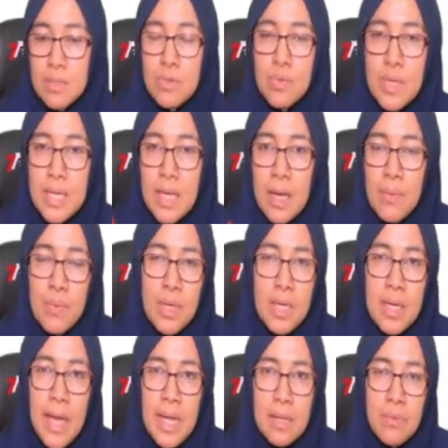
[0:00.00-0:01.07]
So we
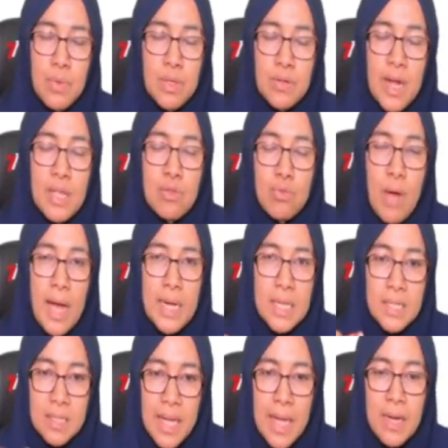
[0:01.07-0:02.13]
try to
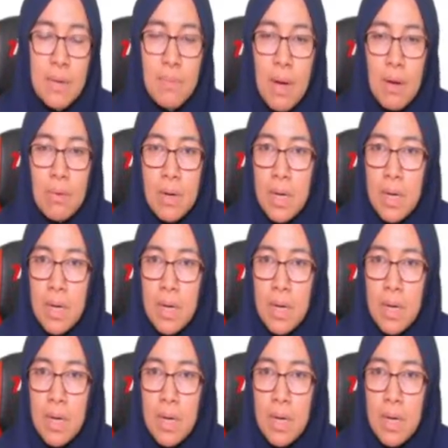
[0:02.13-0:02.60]
understand about